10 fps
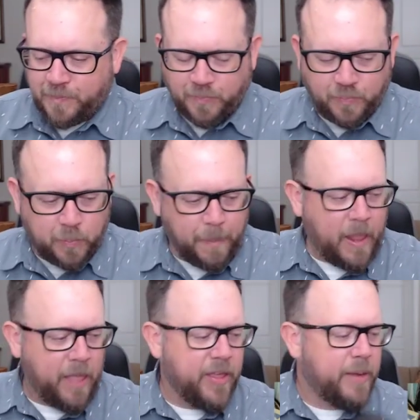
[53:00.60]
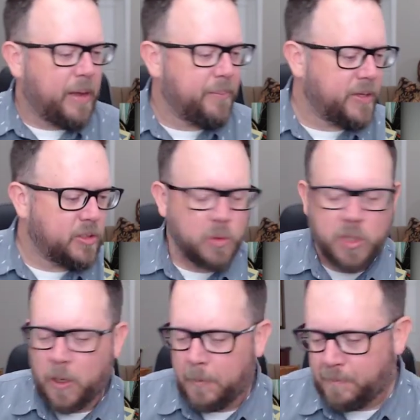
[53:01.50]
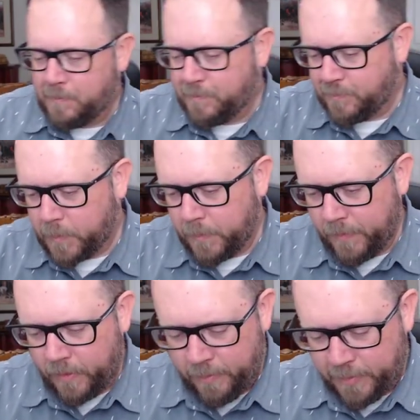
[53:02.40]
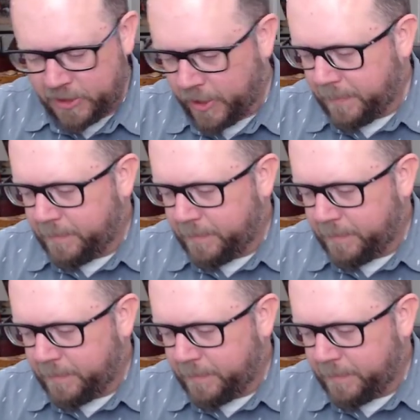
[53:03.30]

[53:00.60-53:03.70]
I think it might be too tall. Let me check.